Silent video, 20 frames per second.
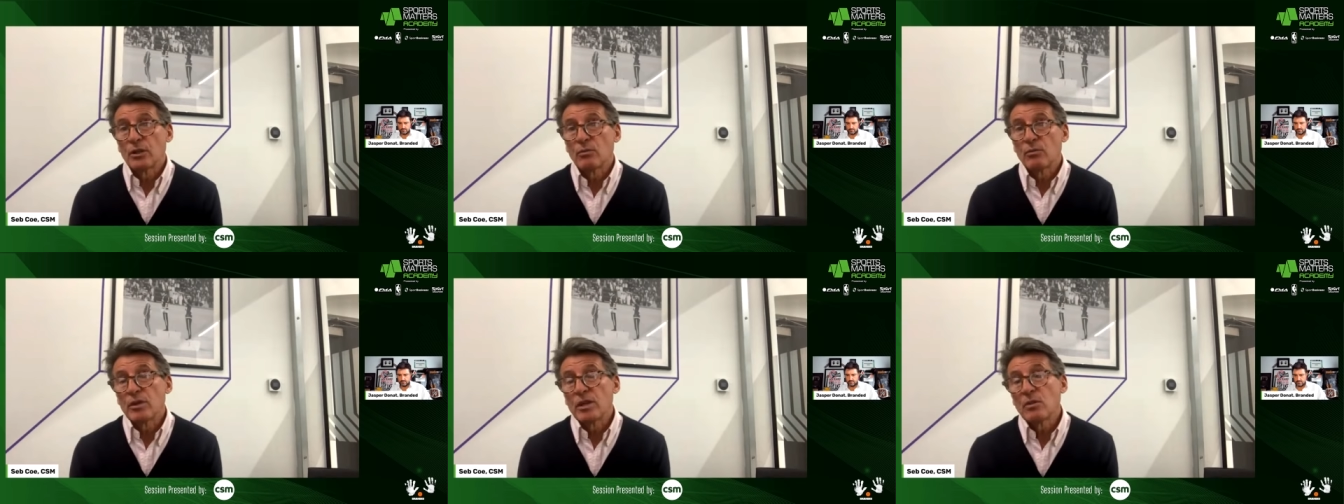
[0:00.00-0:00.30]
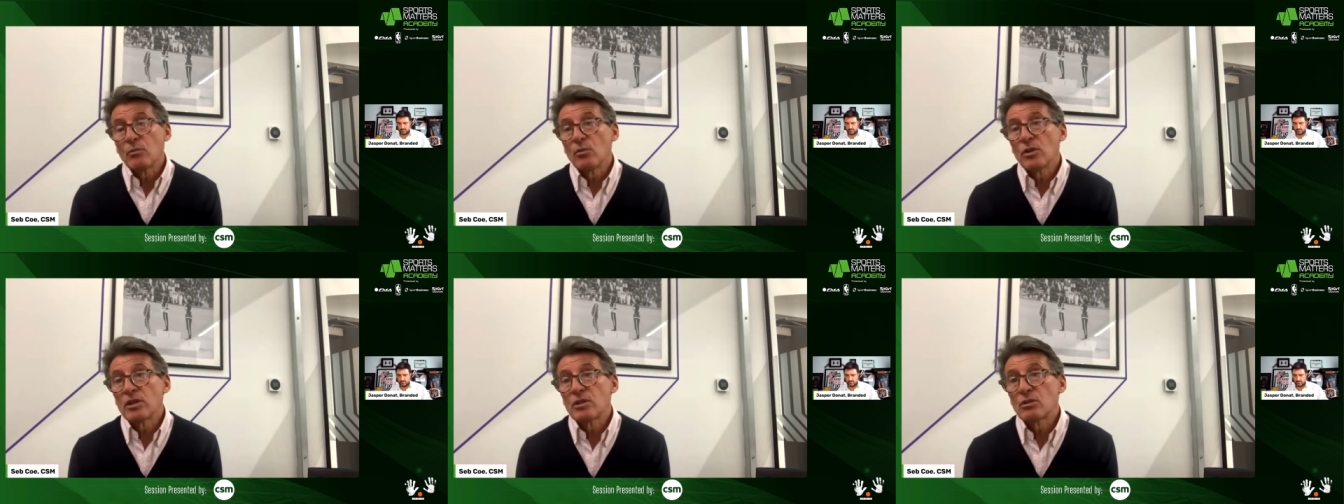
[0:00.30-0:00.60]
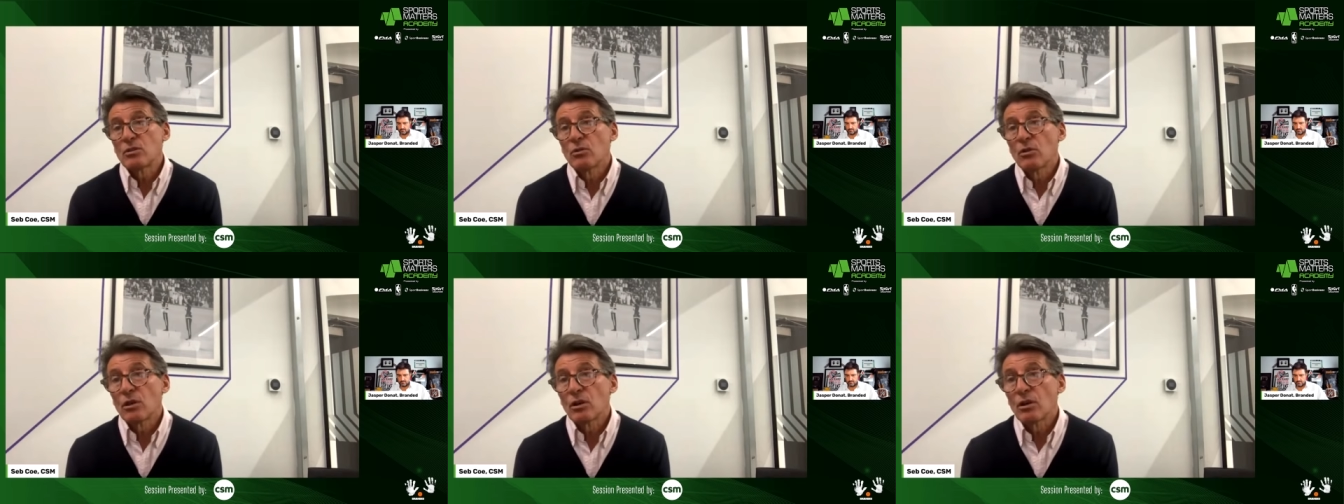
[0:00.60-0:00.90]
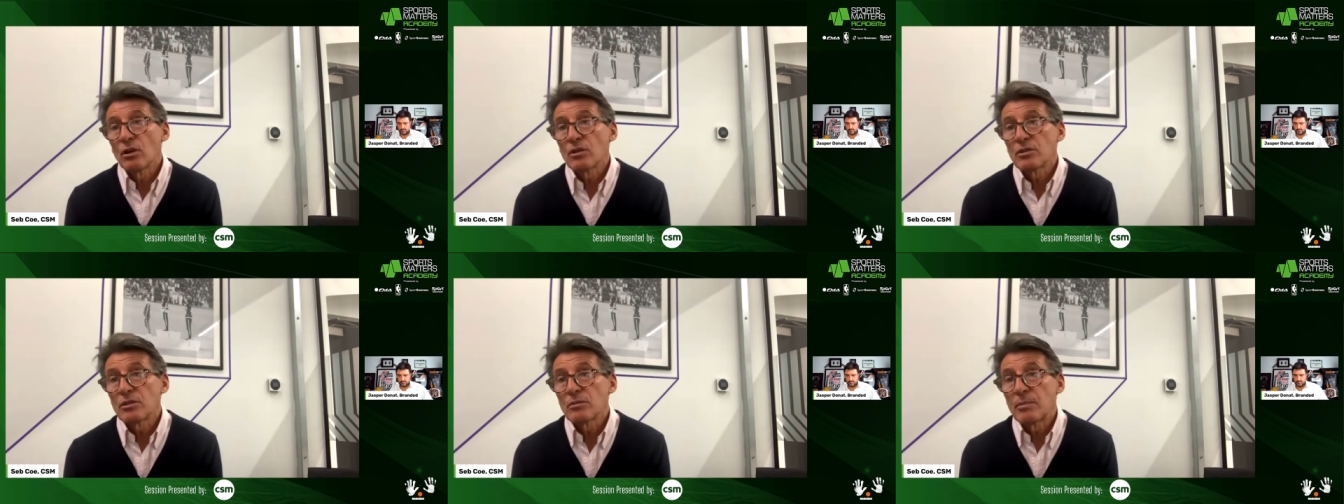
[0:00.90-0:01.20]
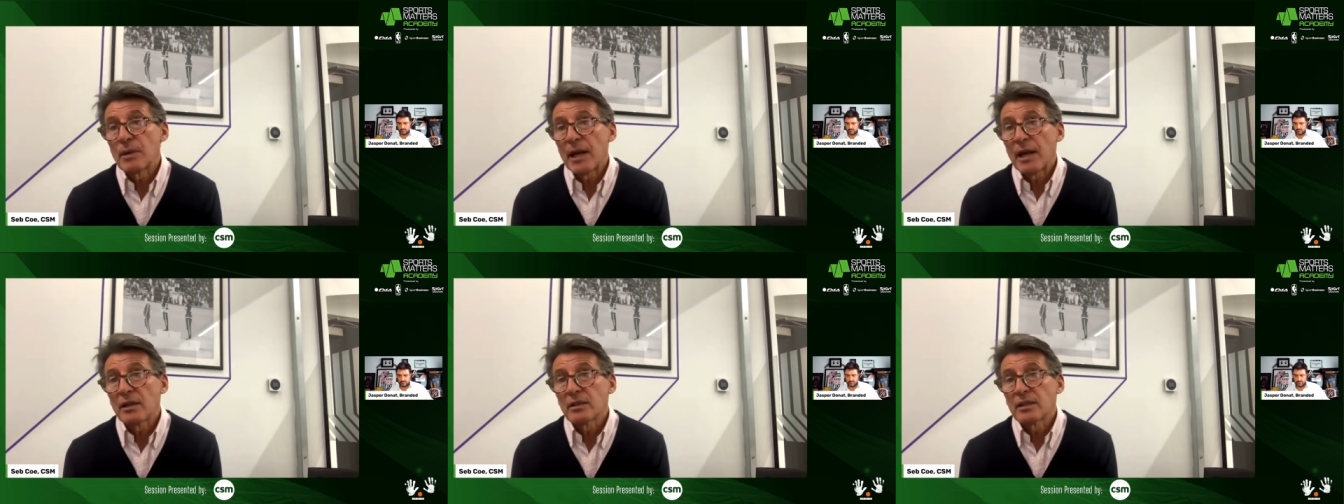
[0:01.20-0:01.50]
You know, we, we talk a lot
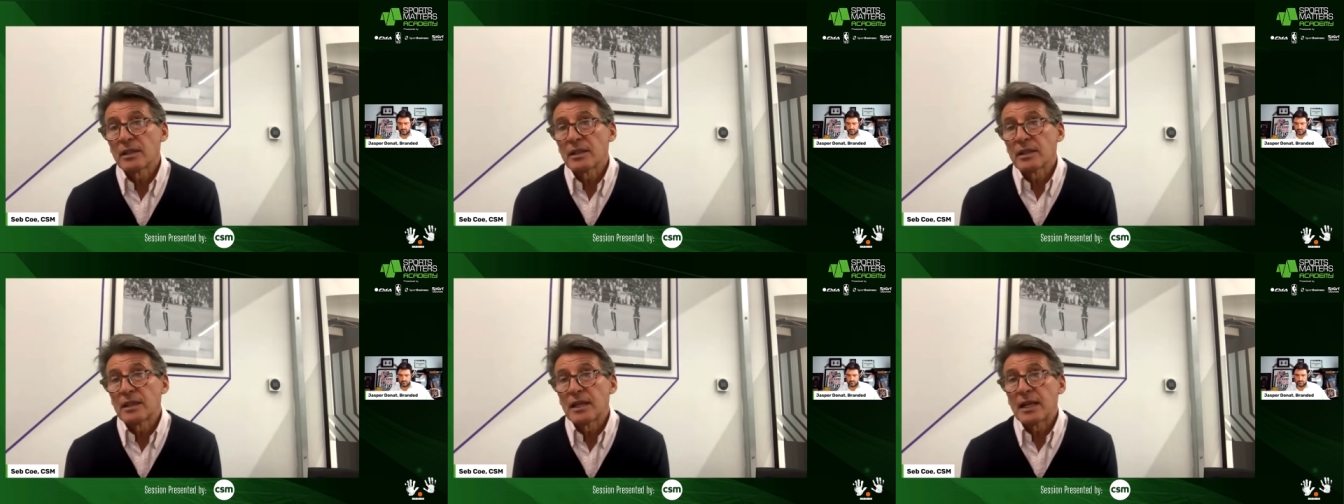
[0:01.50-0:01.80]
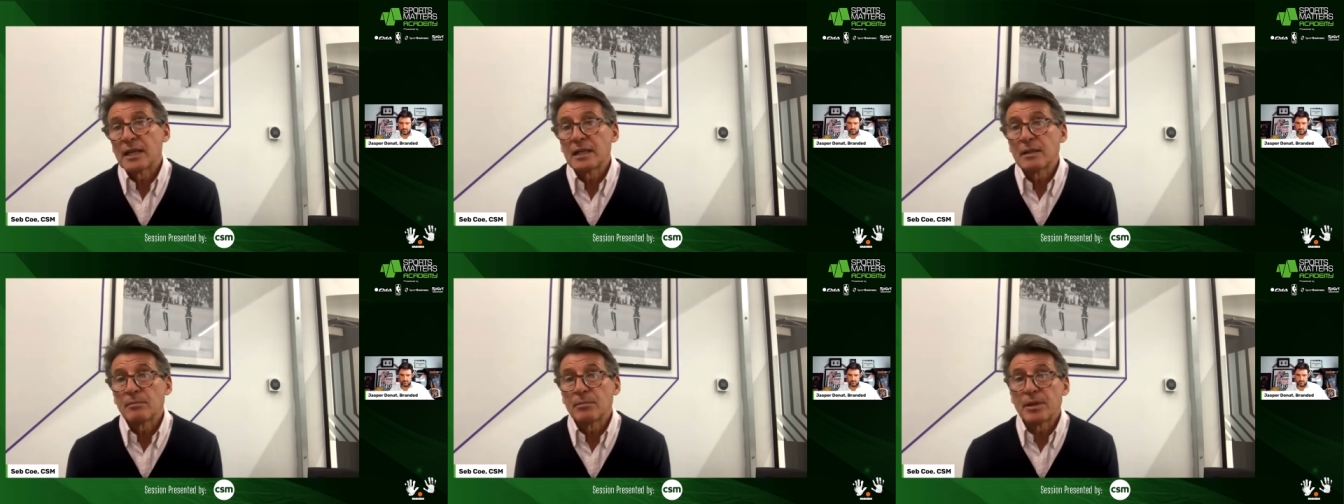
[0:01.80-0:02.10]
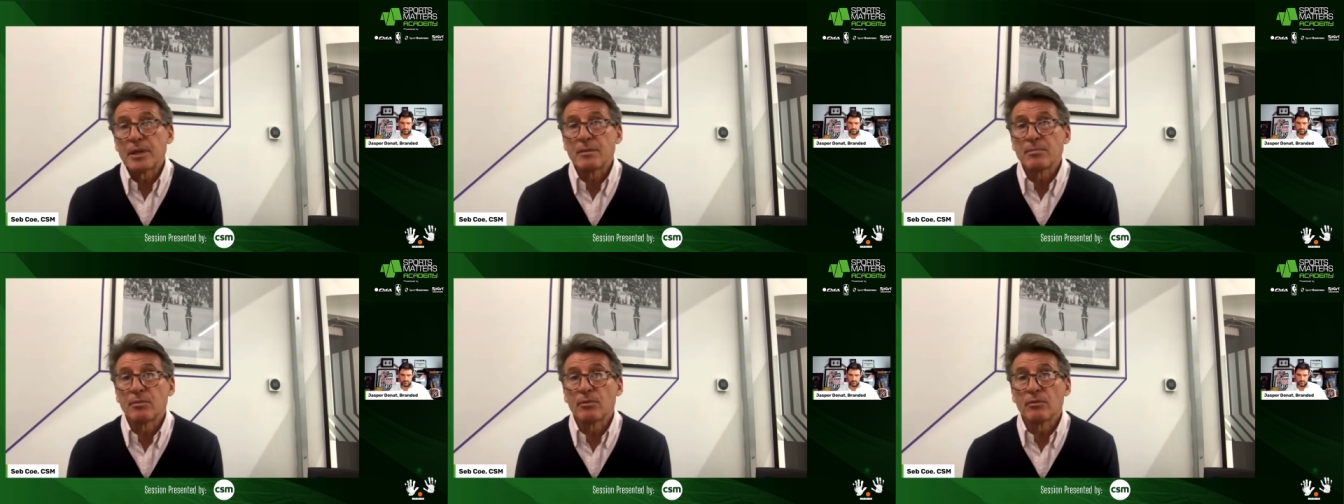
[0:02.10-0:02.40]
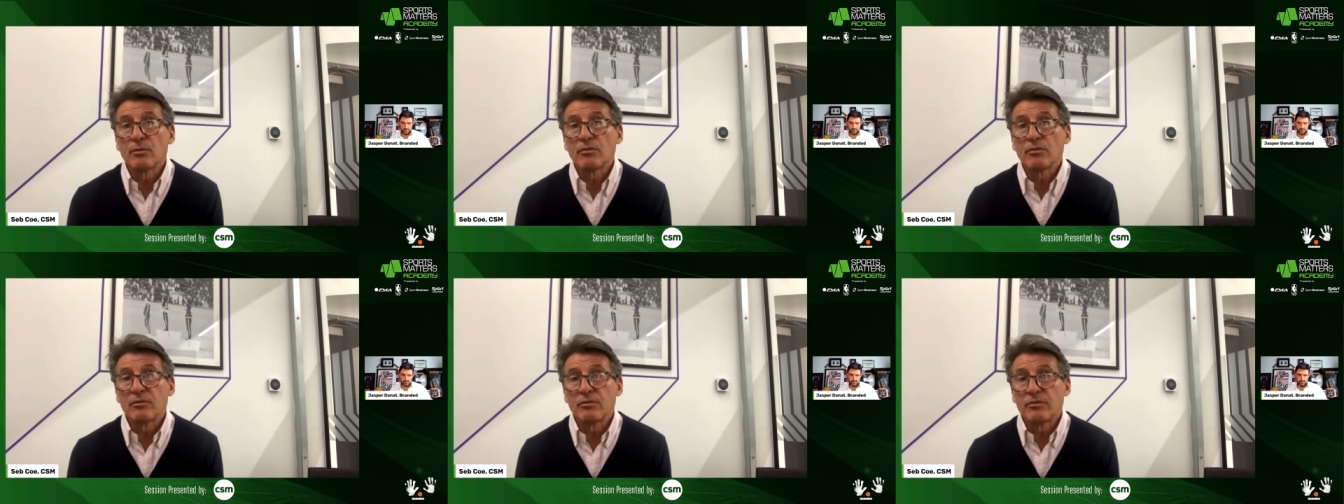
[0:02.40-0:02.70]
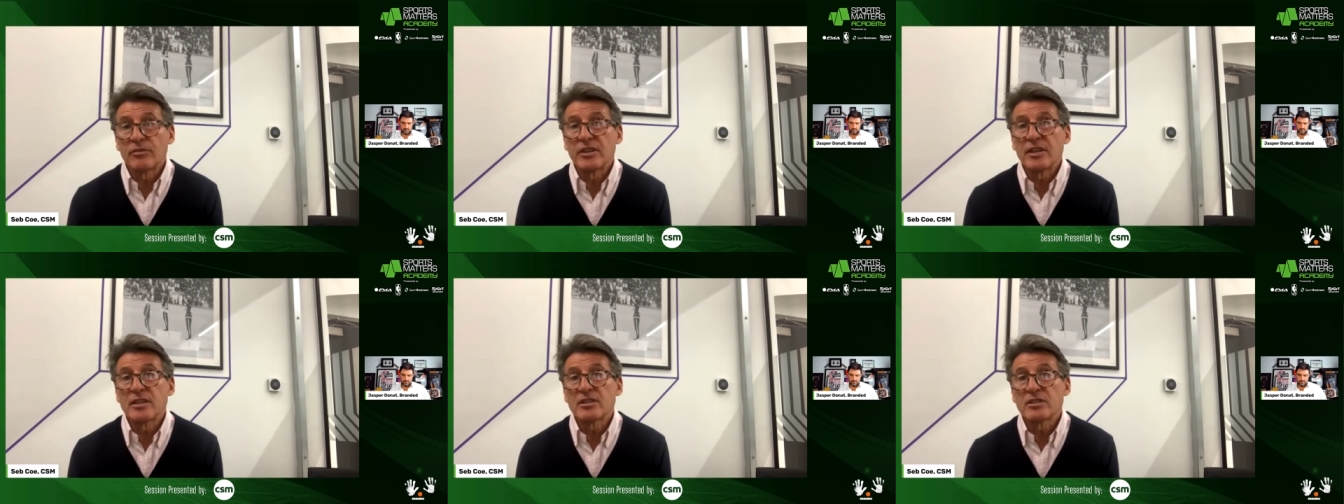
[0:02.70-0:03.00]
about getting people
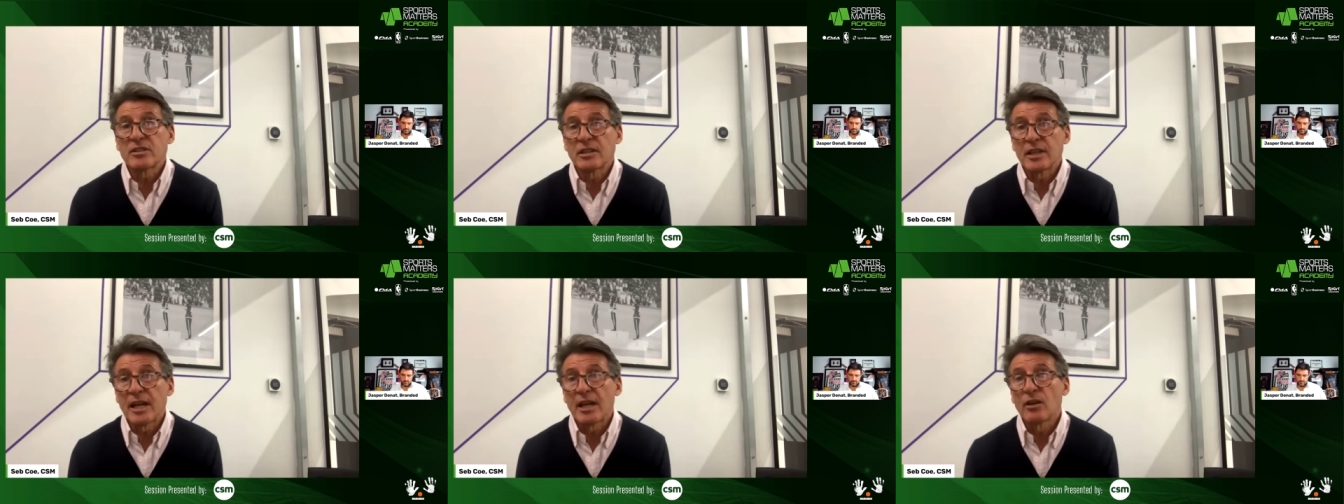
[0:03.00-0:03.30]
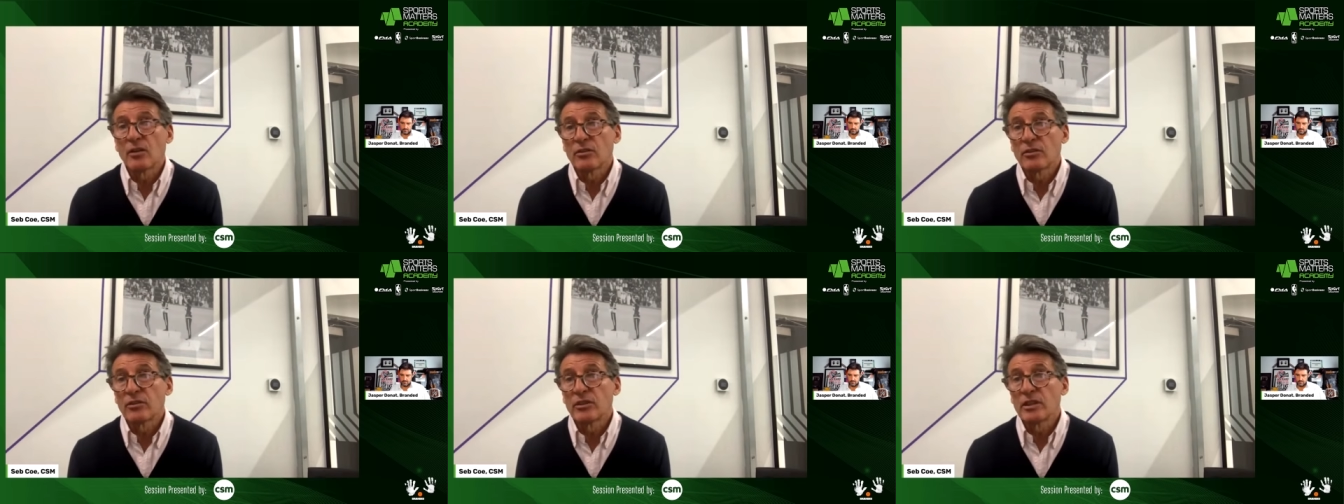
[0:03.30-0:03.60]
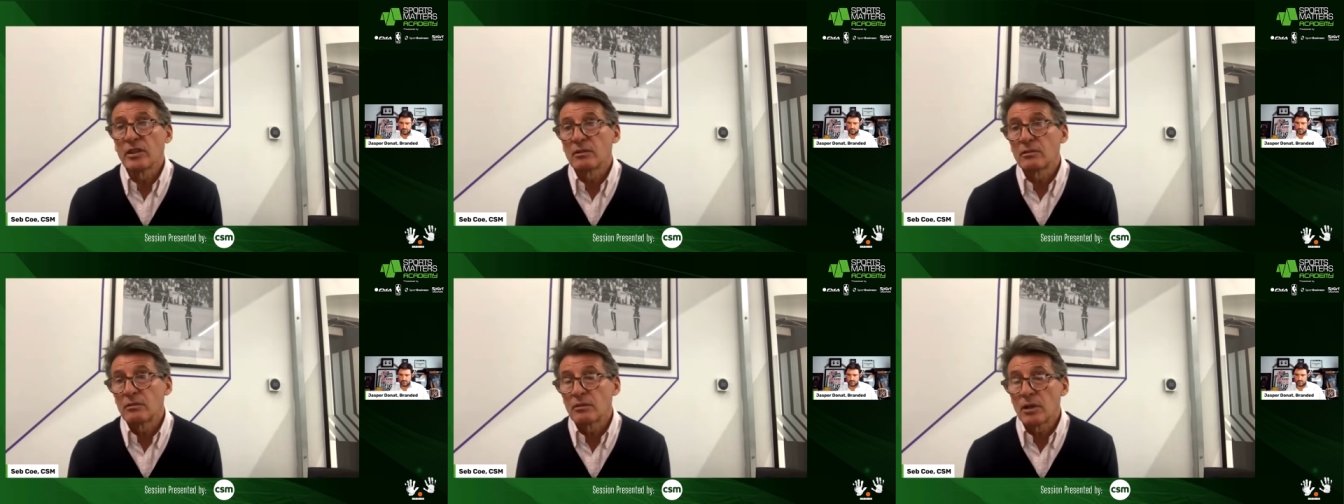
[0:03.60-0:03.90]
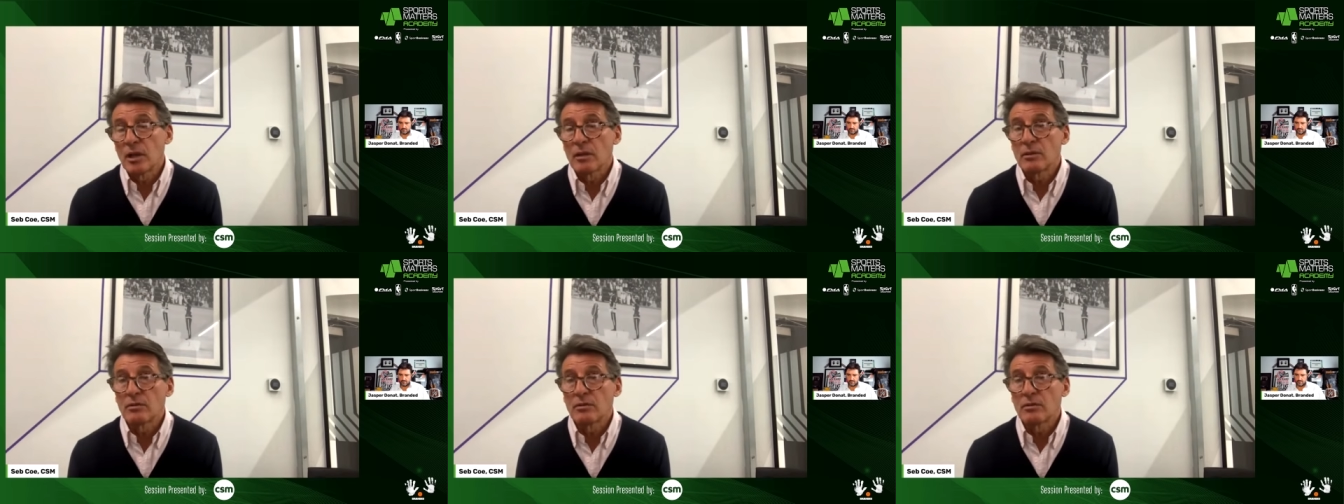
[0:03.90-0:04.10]
fit and healthy and,